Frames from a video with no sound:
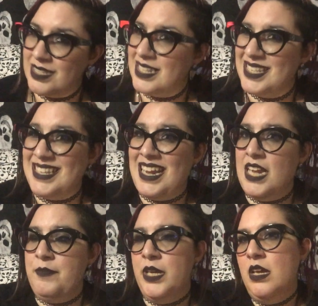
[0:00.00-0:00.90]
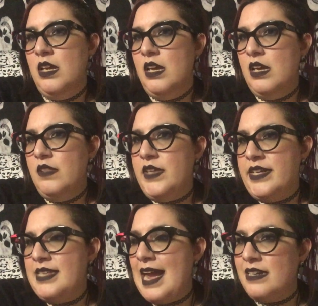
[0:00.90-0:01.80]
It's the
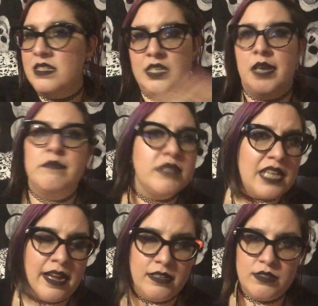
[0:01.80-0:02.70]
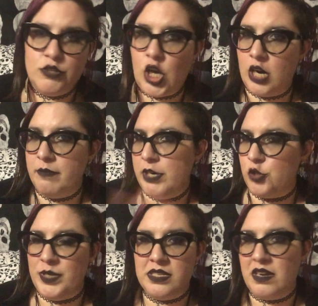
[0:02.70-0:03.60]
exact same size, chart,
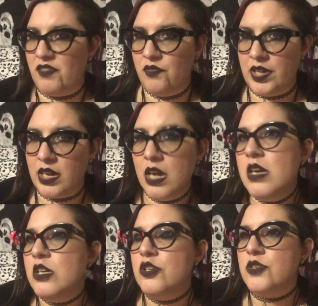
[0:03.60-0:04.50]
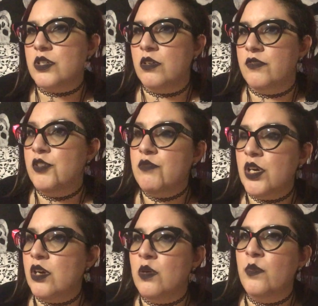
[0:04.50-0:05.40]
measurements, and everything. So if you
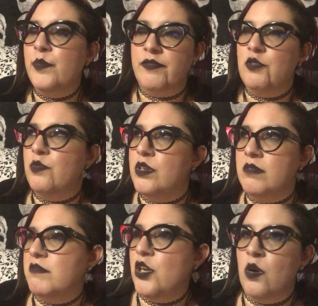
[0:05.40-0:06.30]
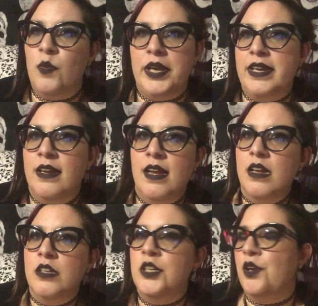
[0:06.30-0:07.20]
know, like,
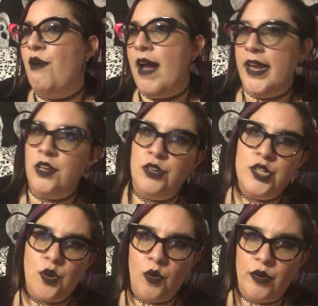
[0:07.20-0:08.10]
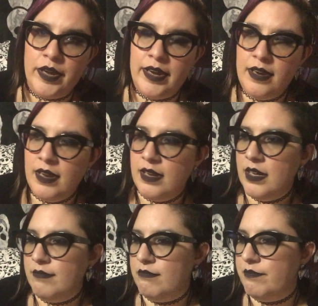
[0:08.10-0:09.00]
I go to Torrid,
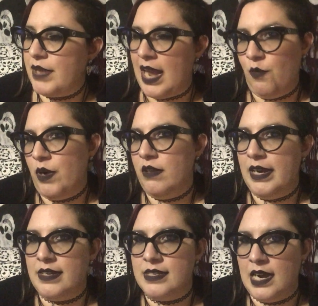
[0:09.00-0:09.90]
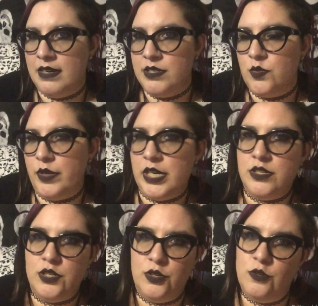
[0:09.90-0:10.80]
I wear like a size
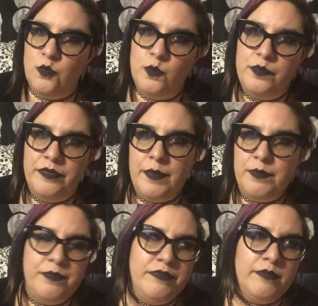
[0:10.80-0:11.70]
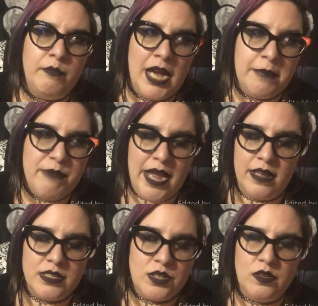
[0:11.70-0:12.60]
22, my
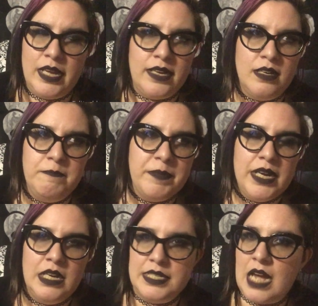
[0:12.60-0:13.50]
pants are like a